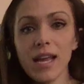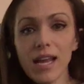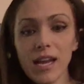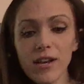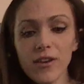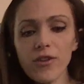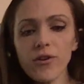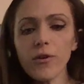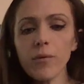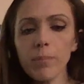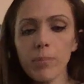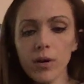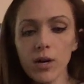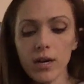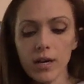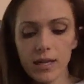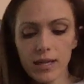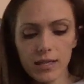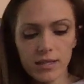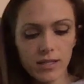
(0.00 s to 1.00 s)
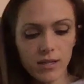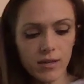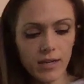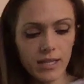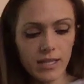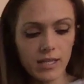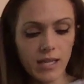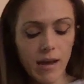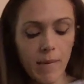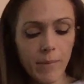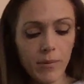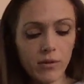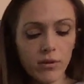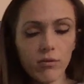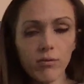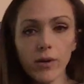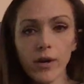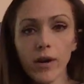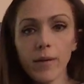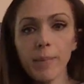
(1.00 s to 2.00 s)
in your book. It's on example
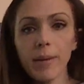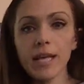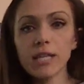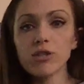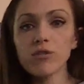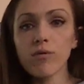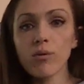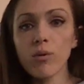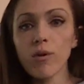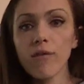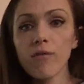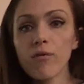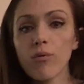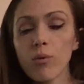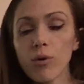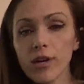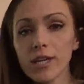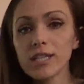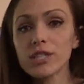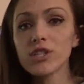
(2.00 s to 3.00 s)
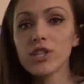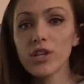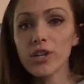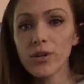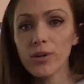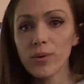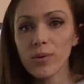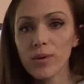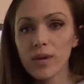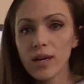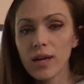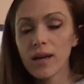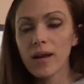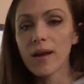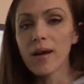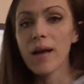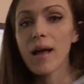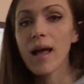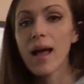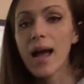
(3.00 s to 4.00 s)
3 on page 442.
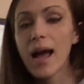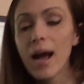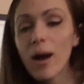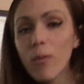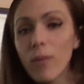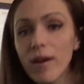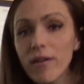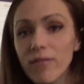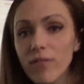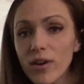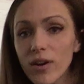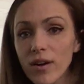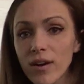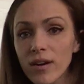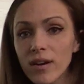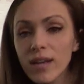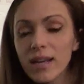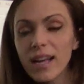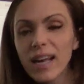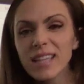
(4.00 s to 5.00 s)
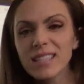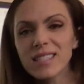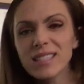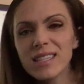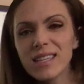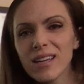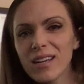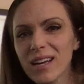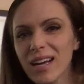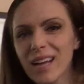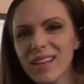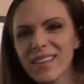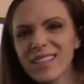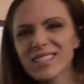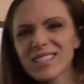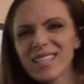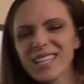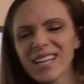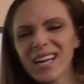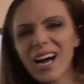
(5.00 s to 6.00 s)
However, it's
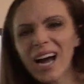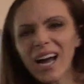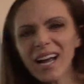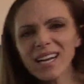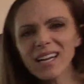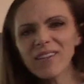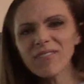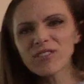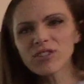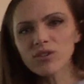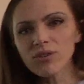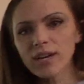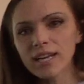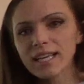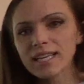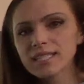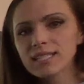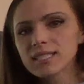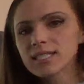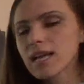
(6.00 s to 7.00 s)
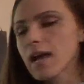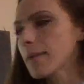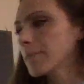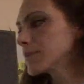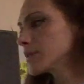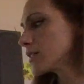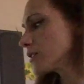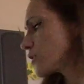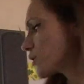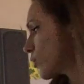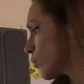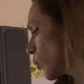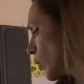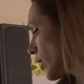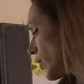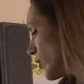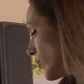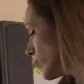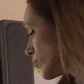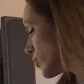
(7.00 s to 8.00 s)
these kind of tricky steps. So
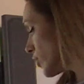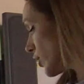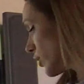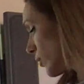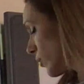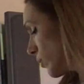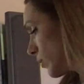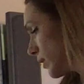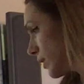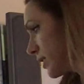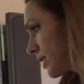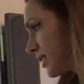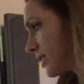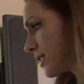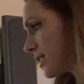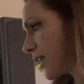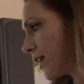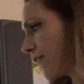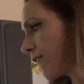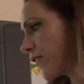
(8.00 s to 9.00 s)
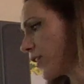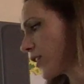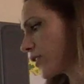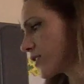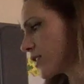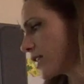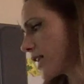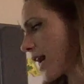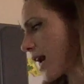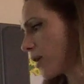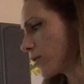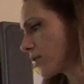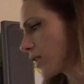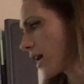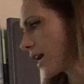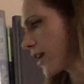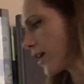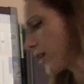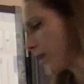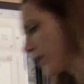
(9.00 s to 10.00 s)
what you do to see if there's an
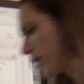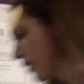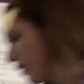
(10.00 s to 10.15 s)
outlier,